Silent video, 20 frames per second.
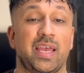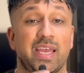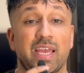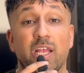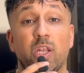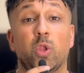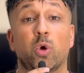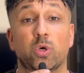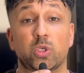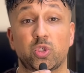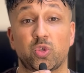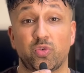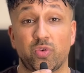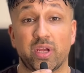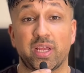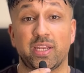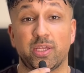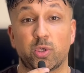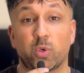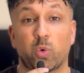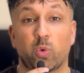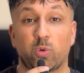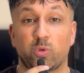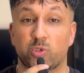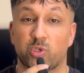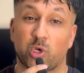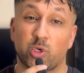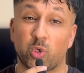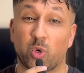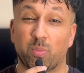It looks really cool,
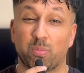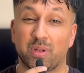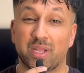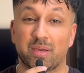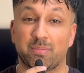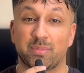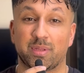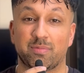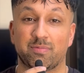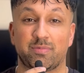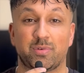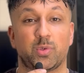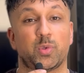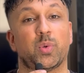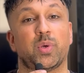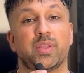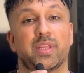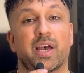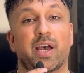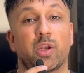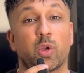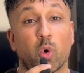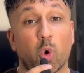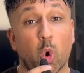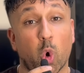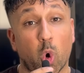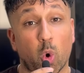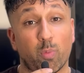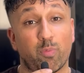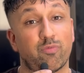so I don't blame them for doing that. And
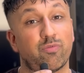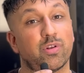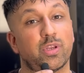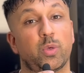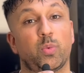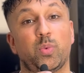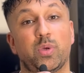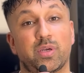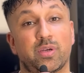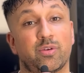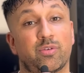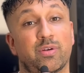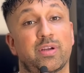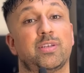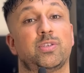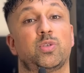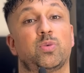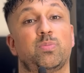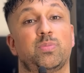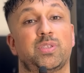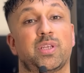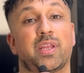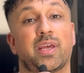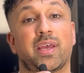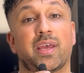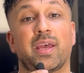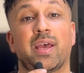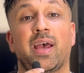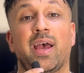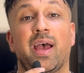hopefully we can create some
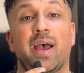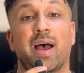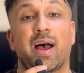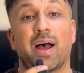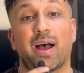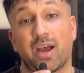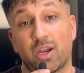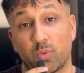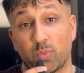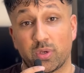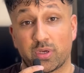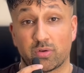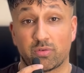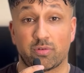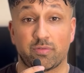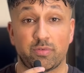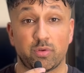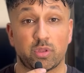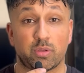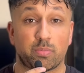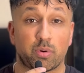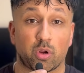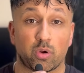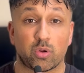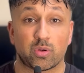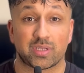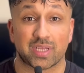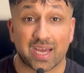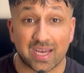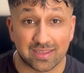today and we can review the
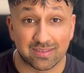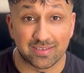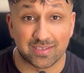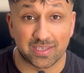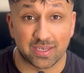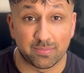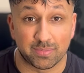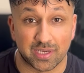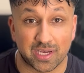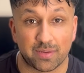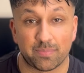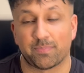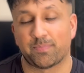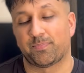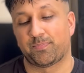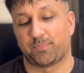product at the same time.